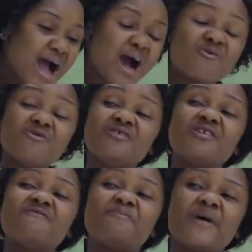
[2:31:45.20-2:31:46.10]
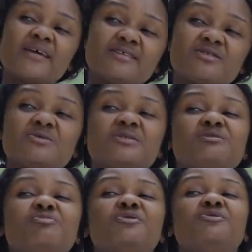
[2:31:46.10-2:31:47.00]
I will give birth to this
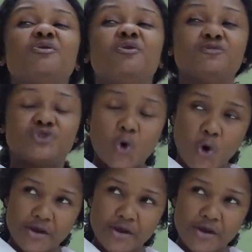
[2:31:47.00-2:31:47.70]
bundle of joy.